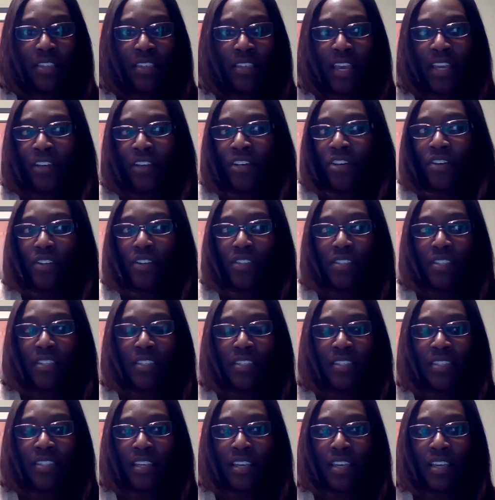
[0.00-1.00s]
they
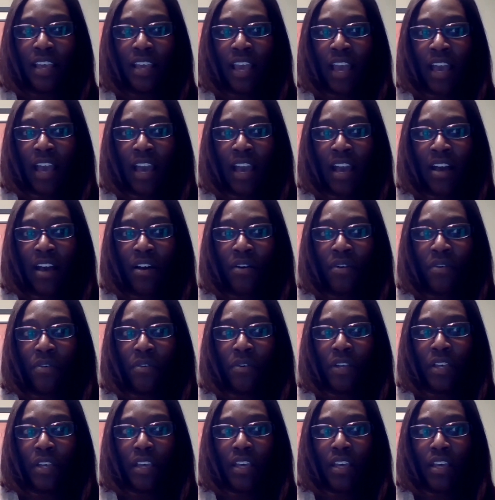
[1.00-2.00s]
couldn't see
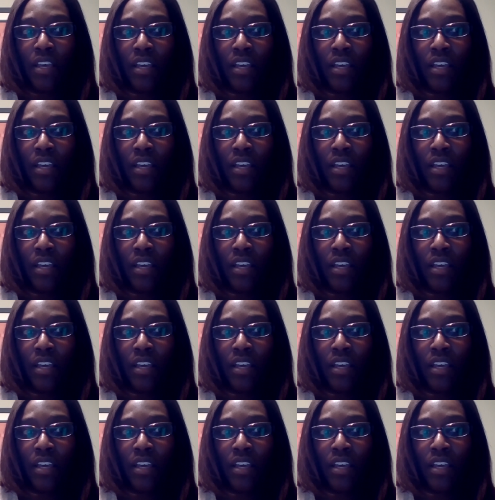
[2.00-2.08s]
how